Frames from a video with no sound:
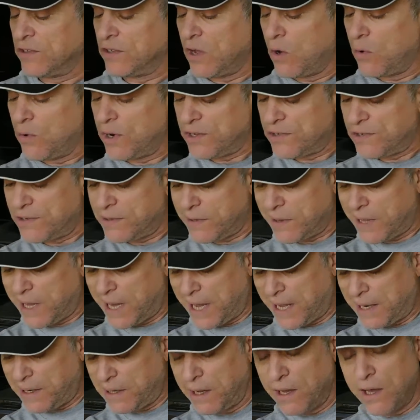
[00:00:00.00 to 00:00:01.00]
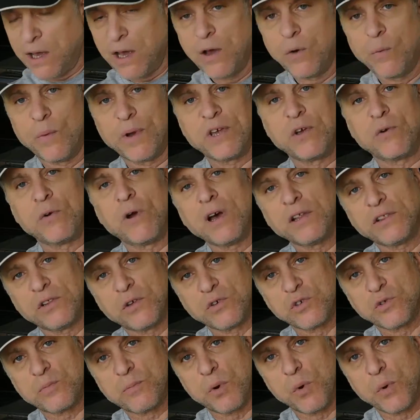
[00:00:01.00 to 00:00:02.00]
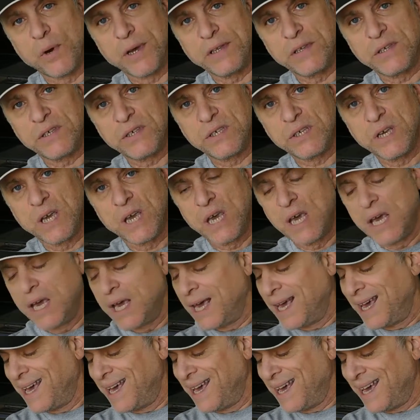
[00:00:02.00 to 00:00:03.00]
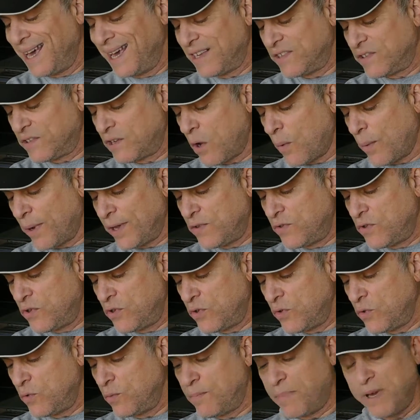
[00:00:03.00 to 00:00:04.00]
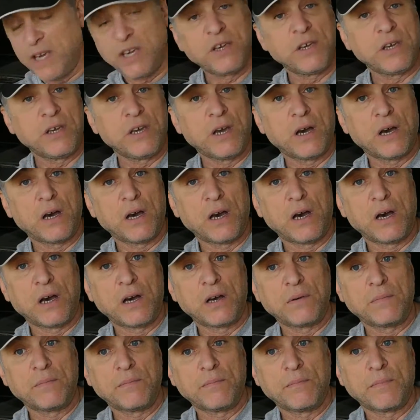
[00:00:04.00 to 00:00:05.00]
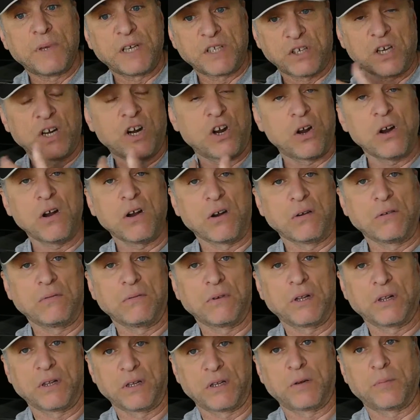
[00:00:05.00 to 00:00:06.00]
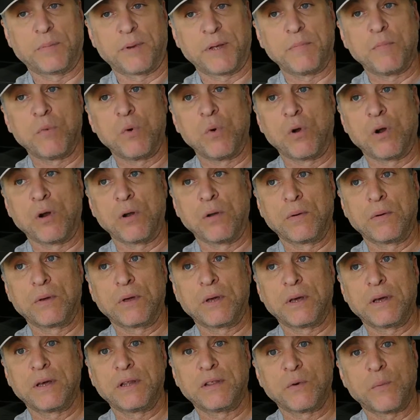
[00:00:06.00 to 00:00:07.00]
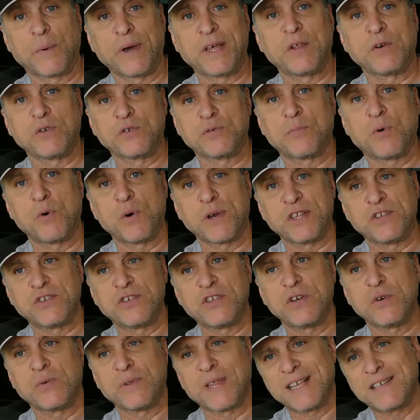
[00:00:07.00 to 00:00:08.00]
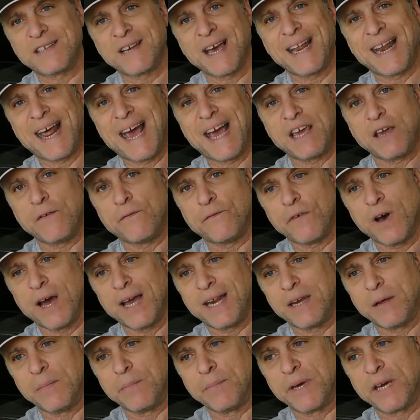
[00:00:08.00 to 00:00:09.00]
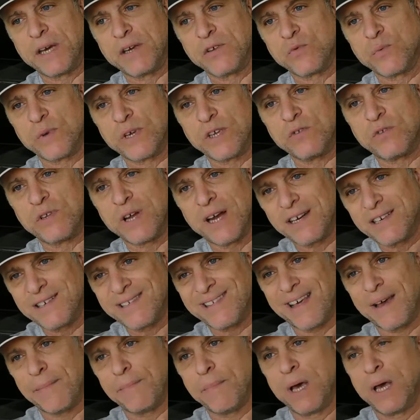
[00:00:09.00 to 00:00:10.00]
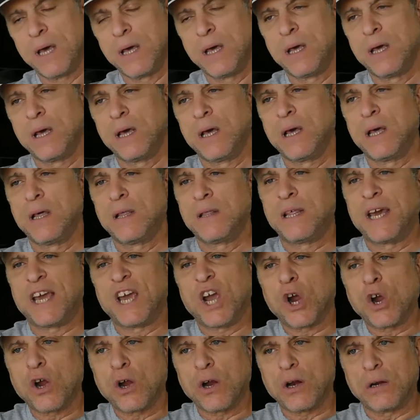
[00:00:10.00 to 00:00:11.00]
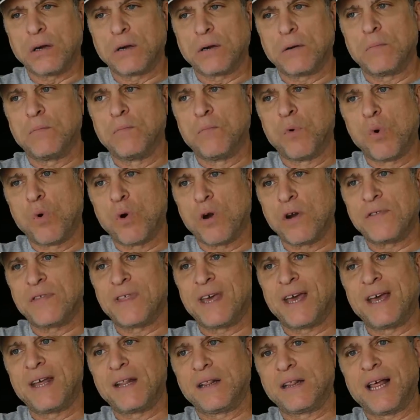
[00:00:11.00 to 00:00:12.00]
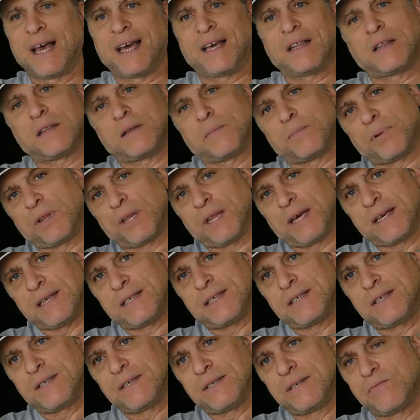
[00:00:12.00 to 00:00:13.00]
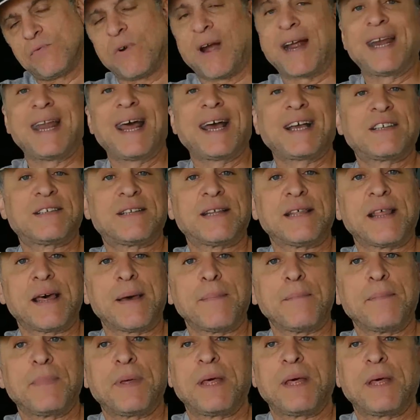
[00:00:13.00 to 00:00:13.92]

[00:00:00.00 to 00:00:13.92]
notice that when you're on those points, it's going to be it's going to hurt a little bit more in the way those points do. That's kind of how you find them, because when you touch them, they hurt more than like the place right next to them.